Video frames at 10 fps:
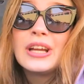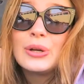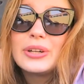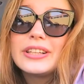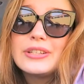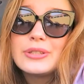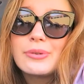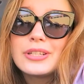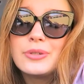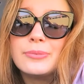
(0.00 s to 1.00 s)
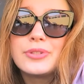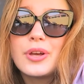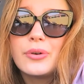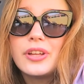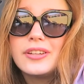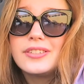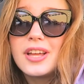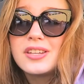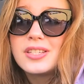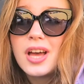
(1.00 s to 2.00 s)
quickly use the restroom. So
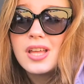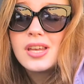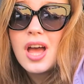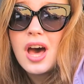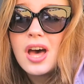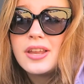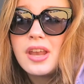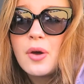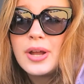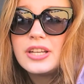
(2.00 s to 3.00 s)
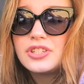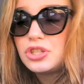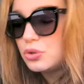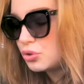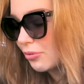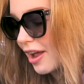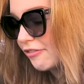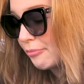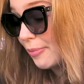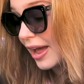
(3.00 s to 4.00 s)
done and done. Now I get to
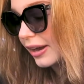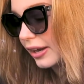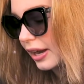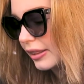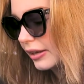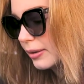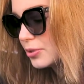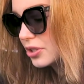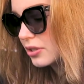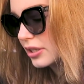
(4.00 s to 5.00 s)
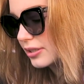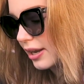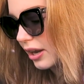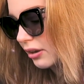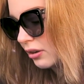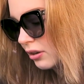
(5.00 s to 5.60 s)
drive back. I think I'm just going to take